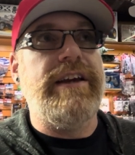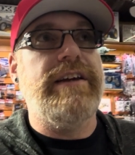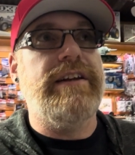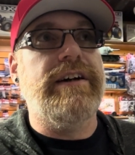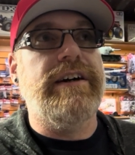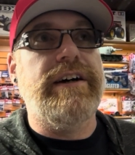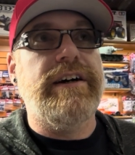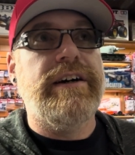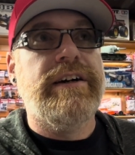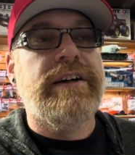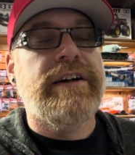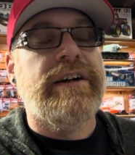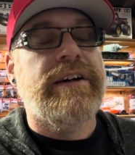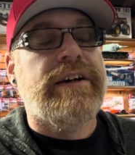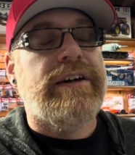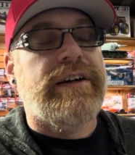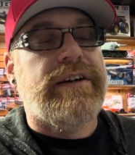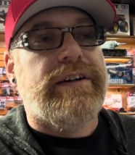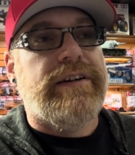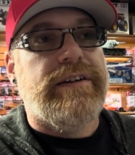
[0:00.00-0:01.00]
a,
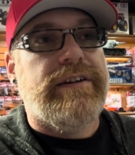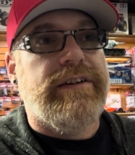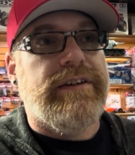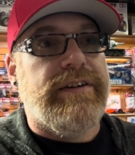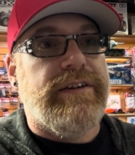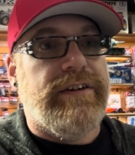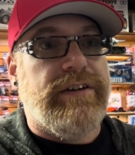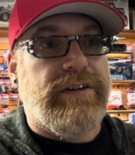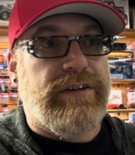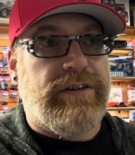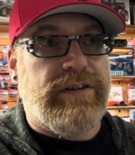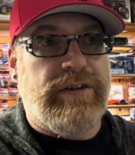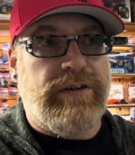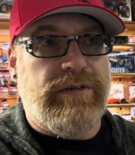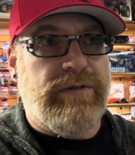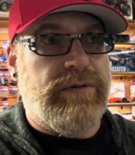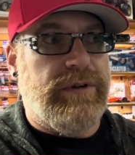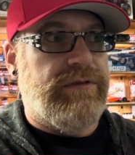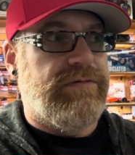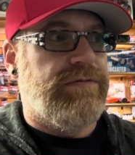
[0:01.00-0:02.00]
you
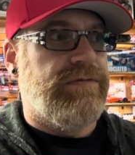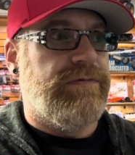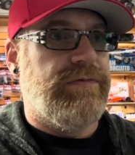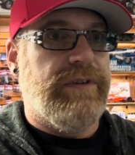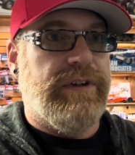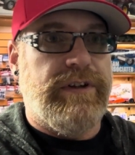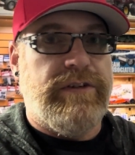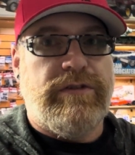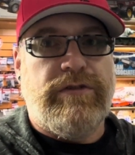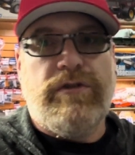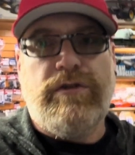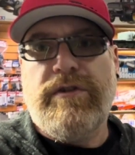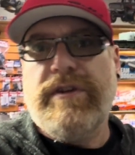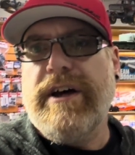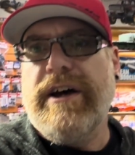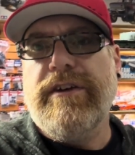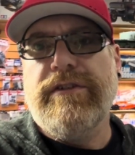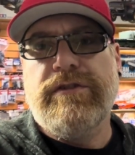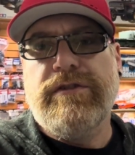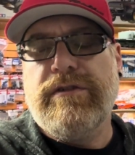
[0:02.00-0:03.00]
know, a
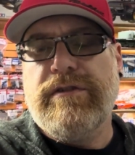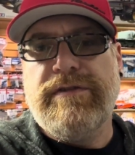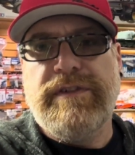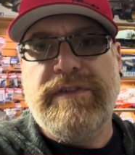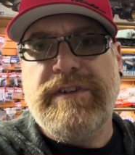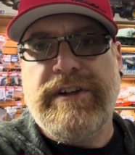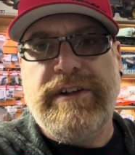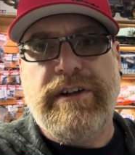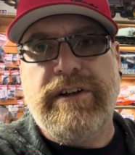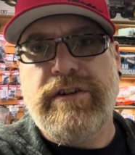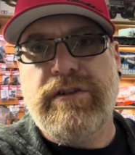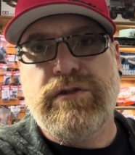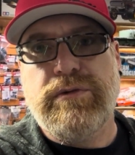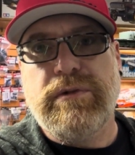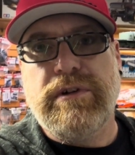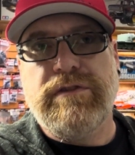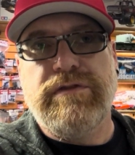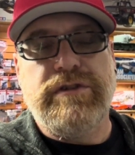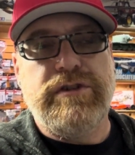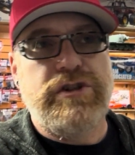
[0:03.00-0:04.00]
2,000 or 1,500
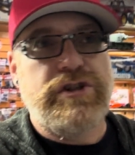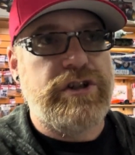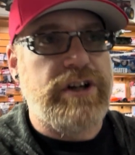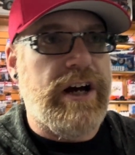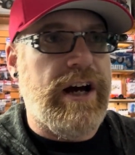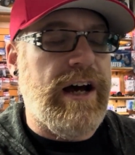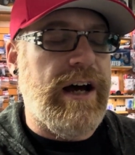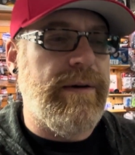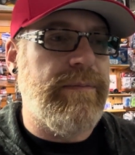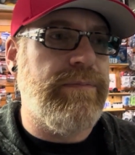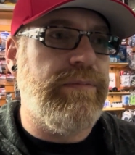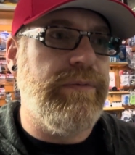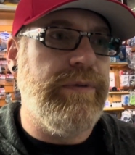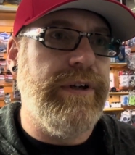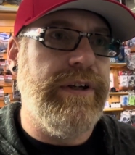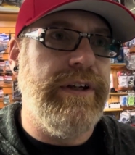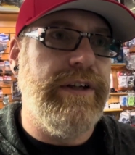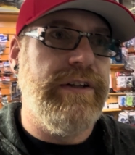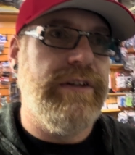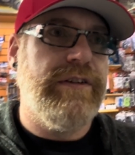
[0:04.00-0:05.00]
square foot shop.
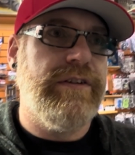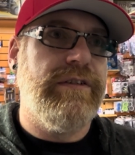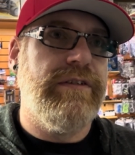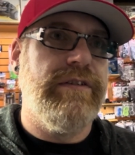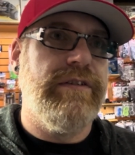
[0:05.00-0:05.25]
Leasing